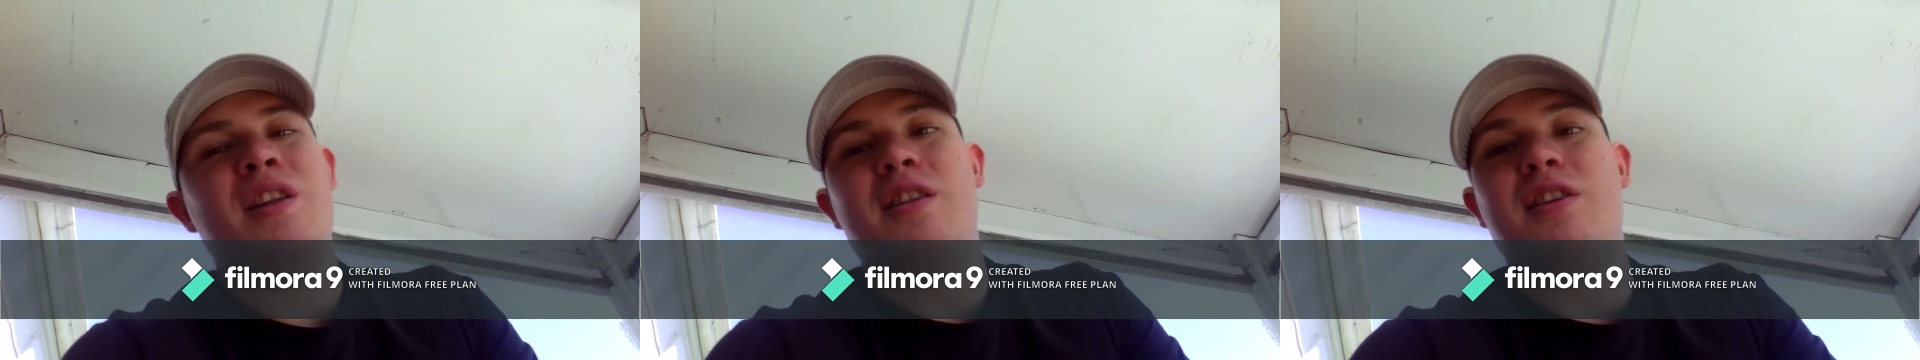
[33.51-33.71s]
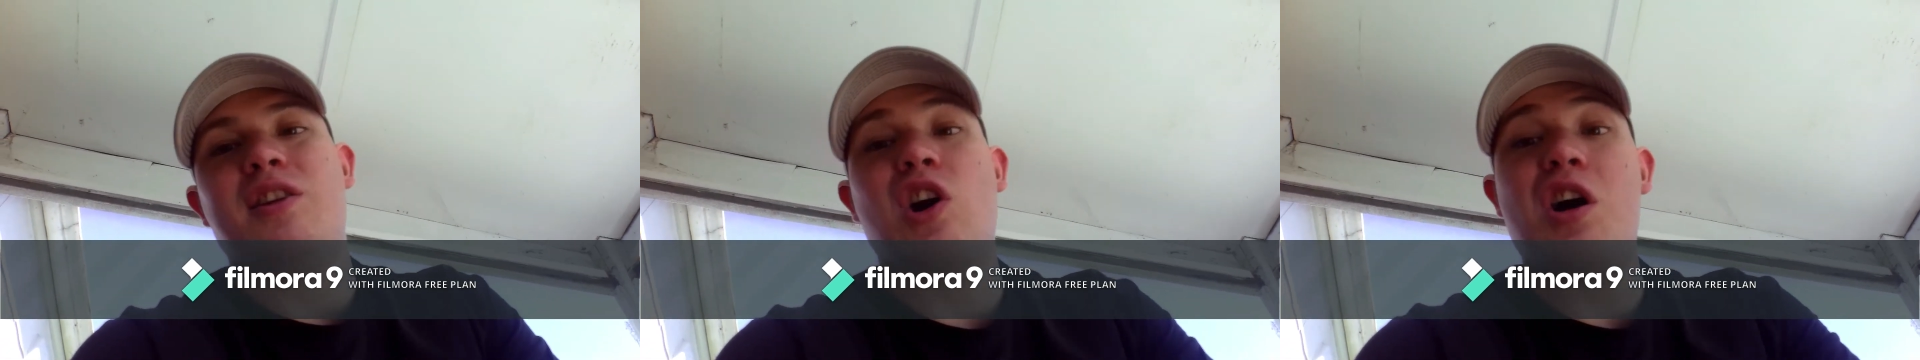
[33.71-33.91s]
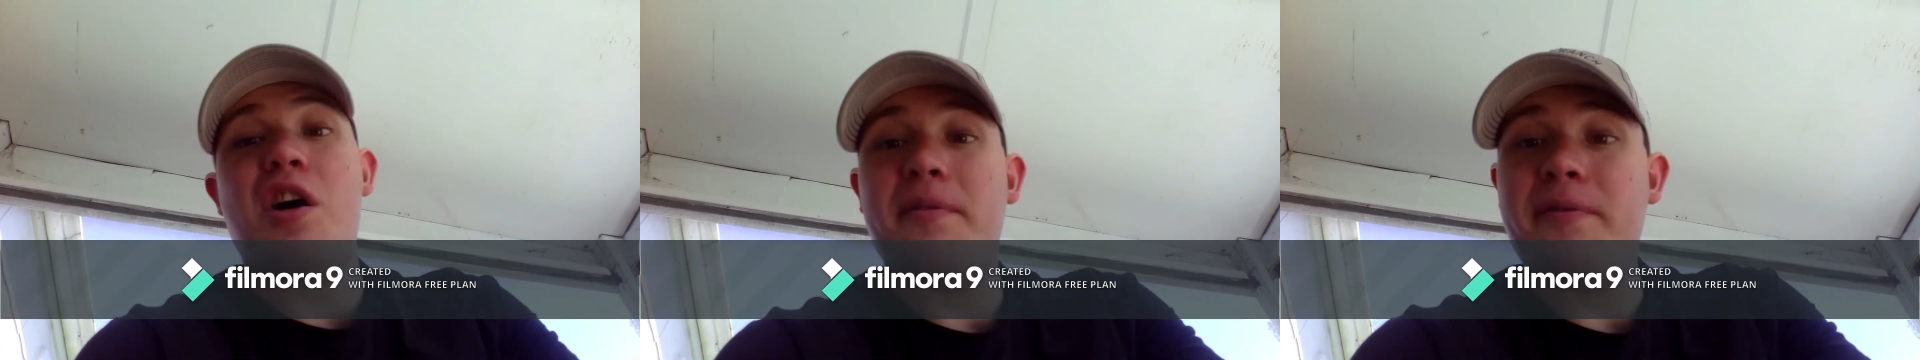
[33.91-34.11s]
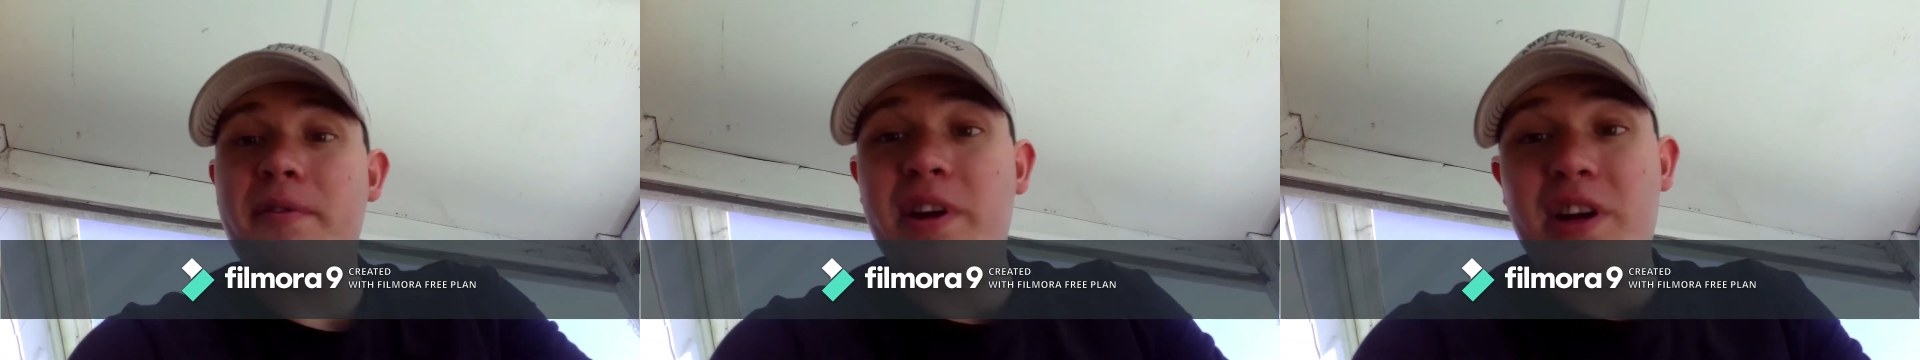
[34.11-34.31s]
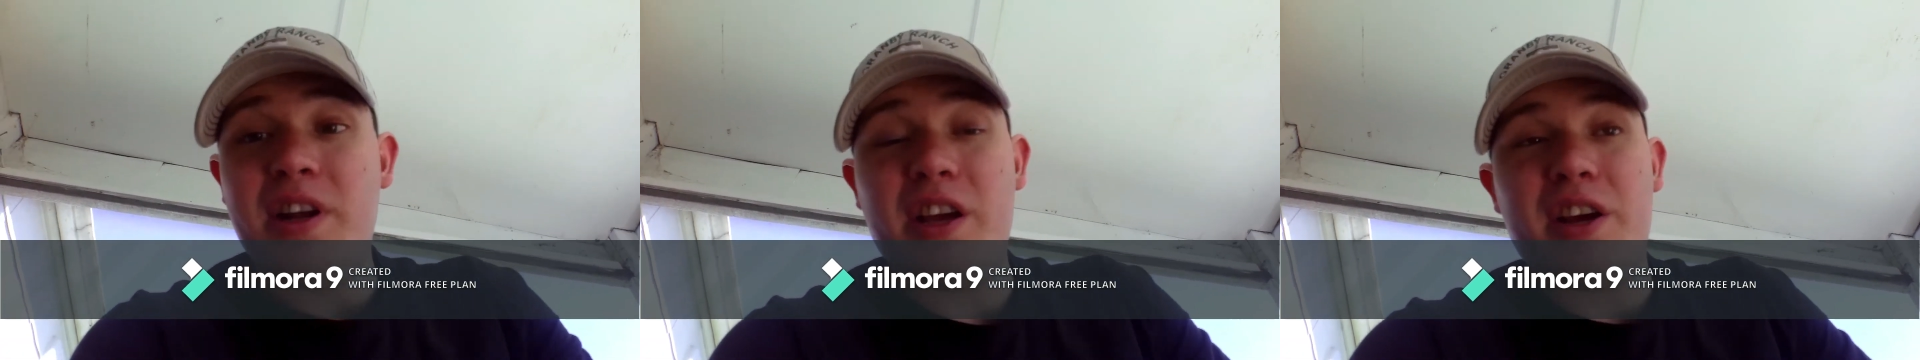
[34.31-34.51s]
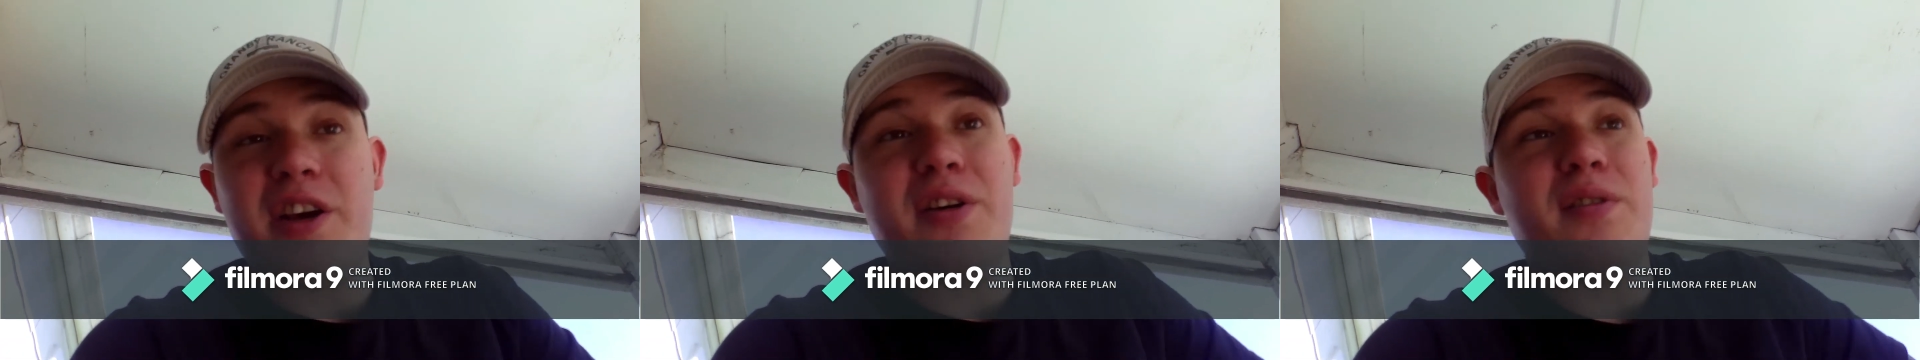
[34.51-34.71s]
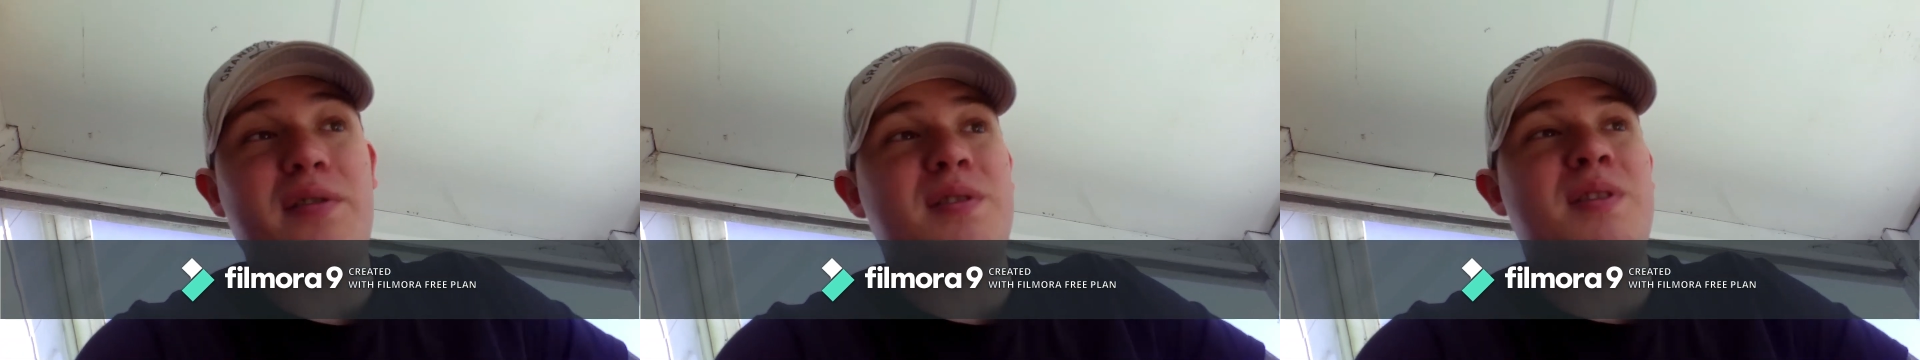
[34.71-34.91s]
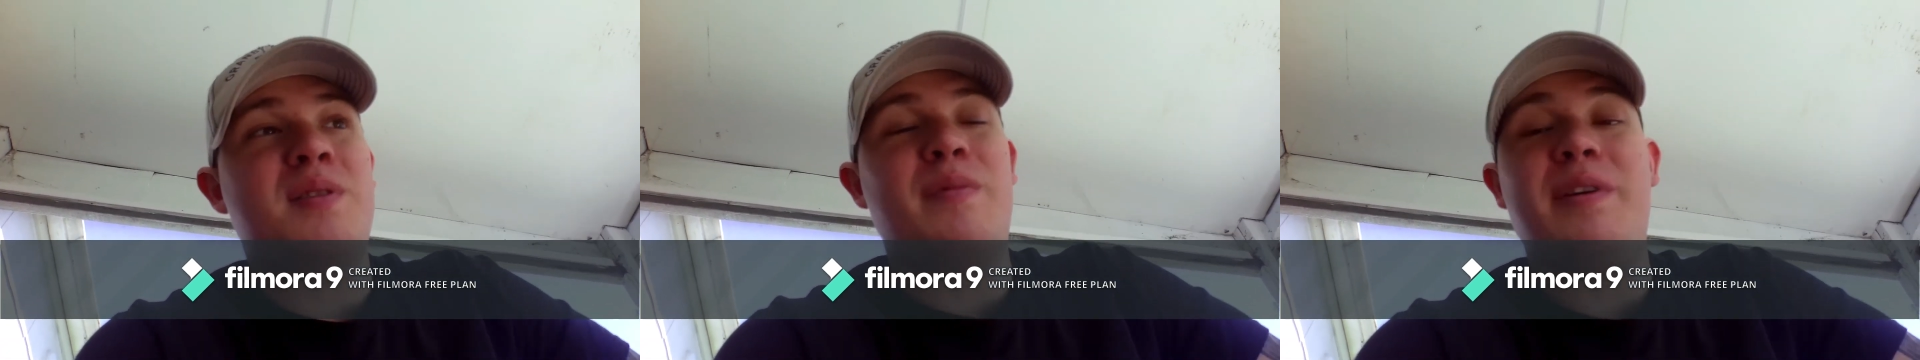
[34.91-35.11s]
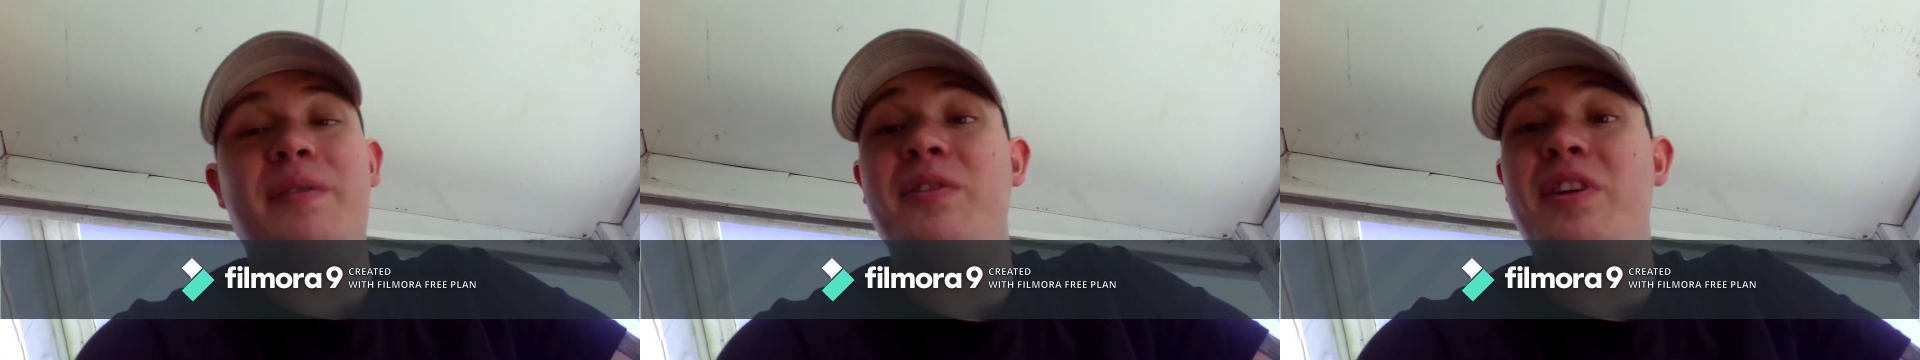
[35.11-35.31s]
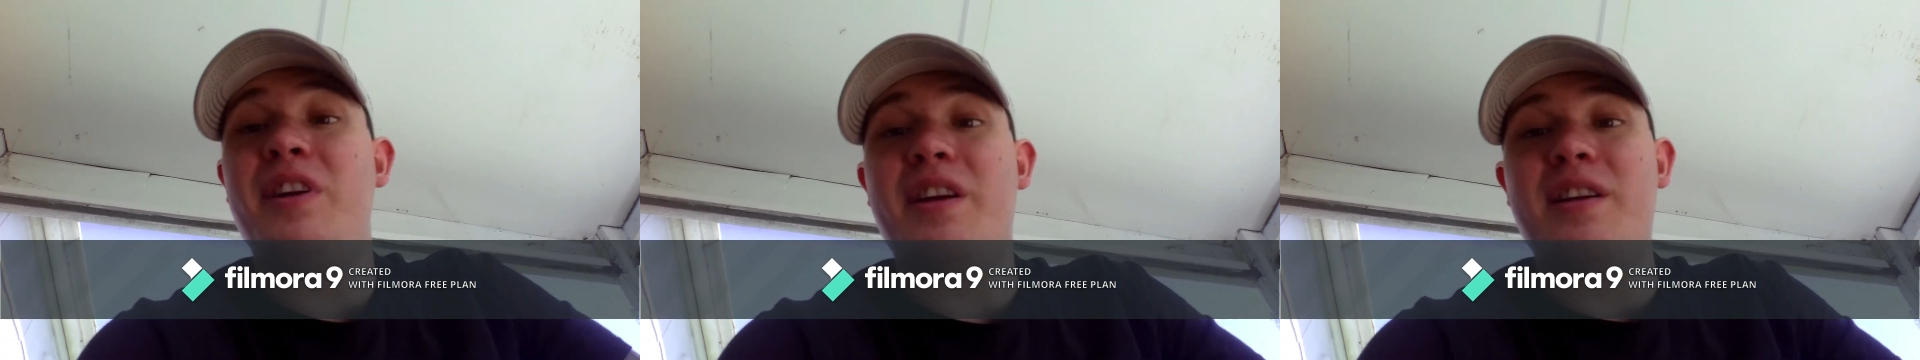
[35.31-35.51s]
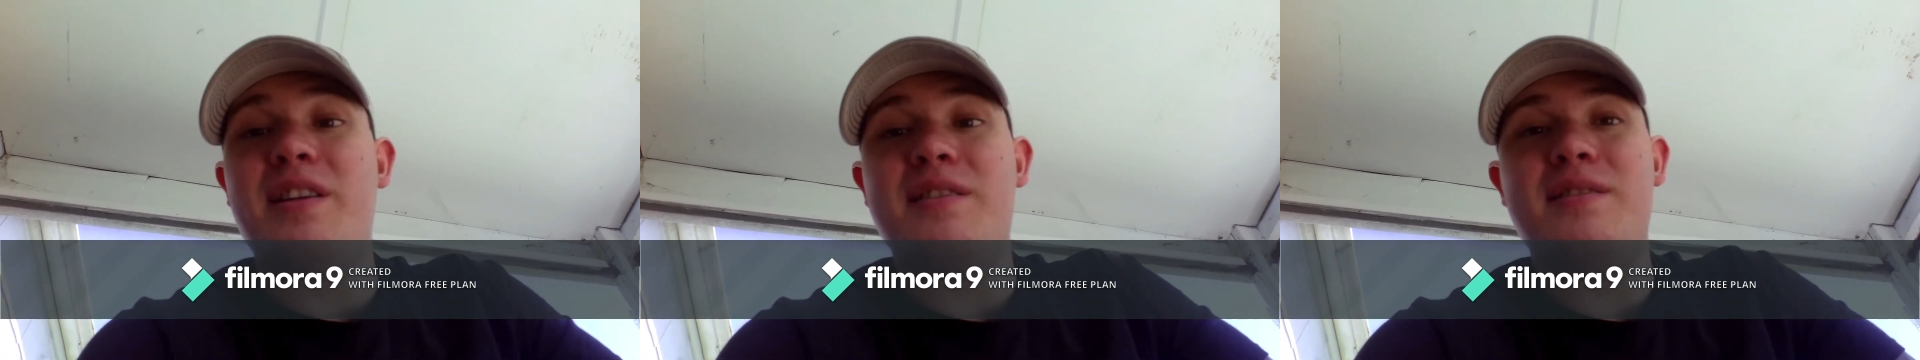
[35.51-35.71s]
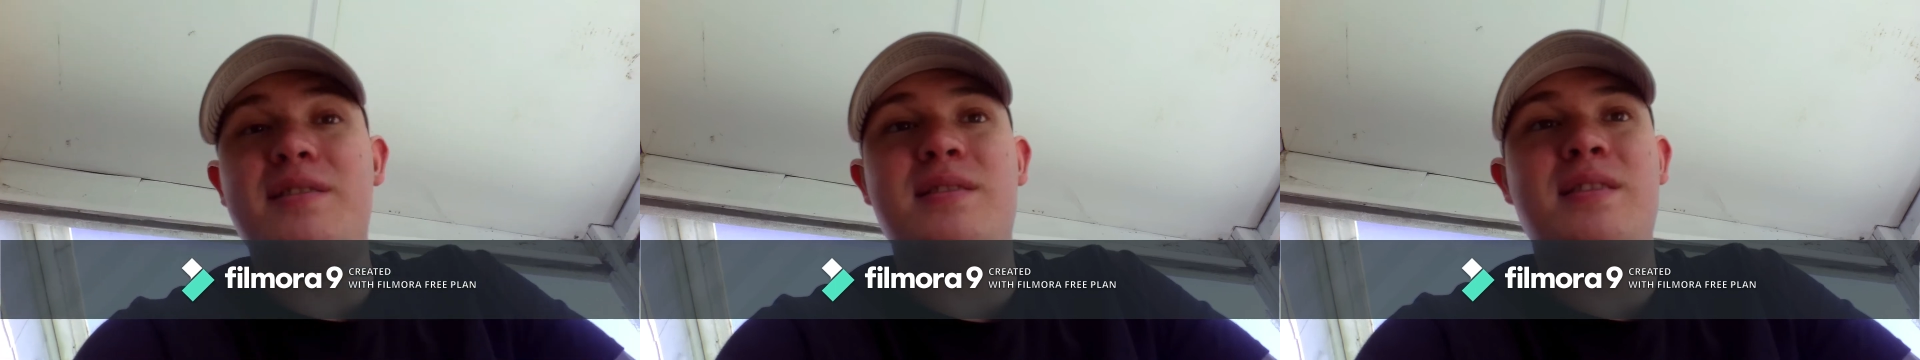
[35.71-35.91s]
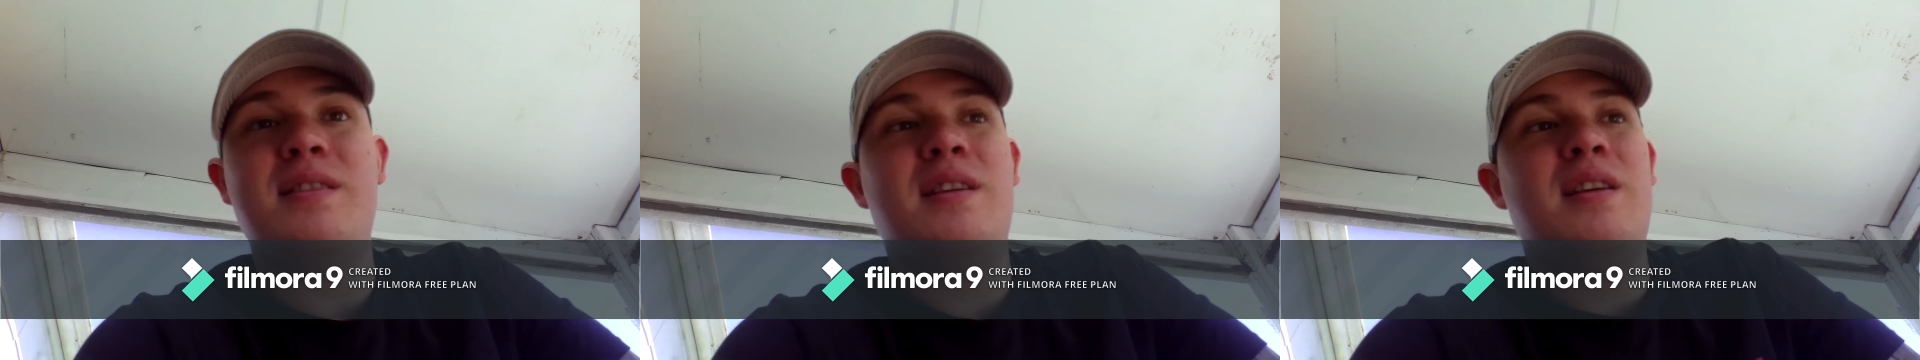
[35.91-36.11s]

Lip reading: the golf videos, my friends,